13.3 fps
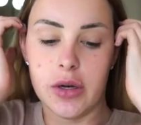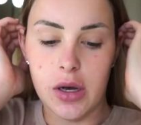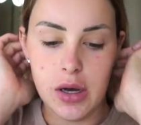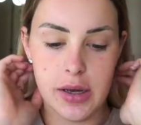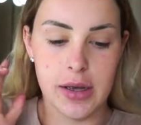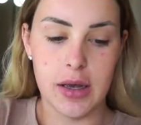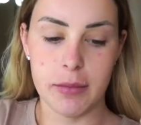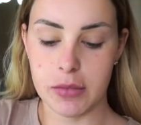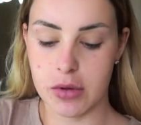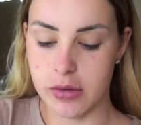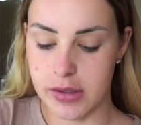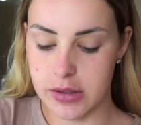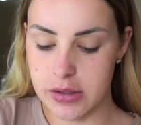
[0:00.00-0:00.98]
I am
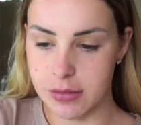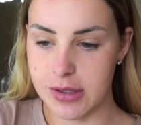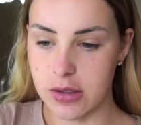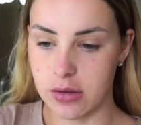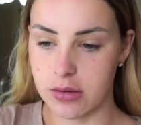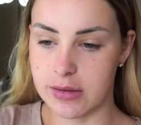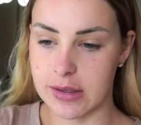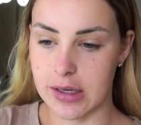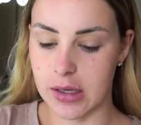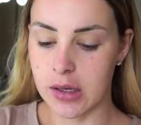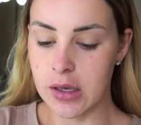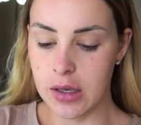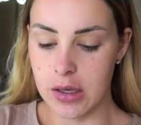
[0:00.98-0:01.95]
going to be
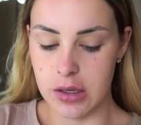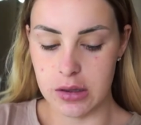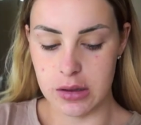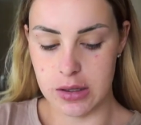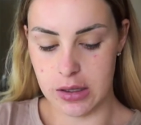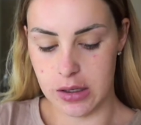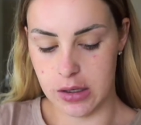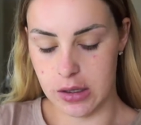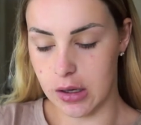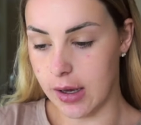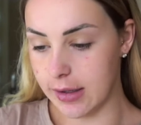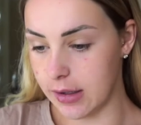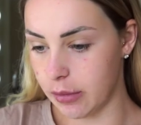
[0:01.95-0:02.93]
using the,
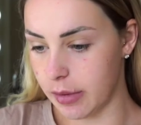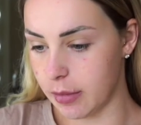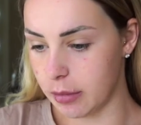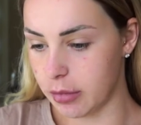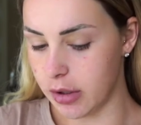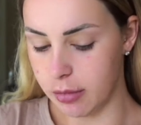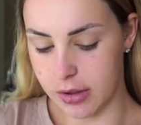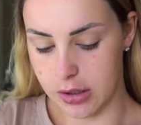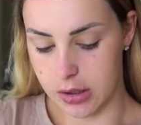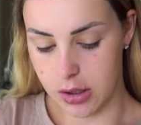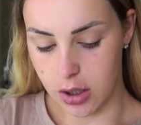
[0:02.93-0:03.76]
I need to wet my beauty blender.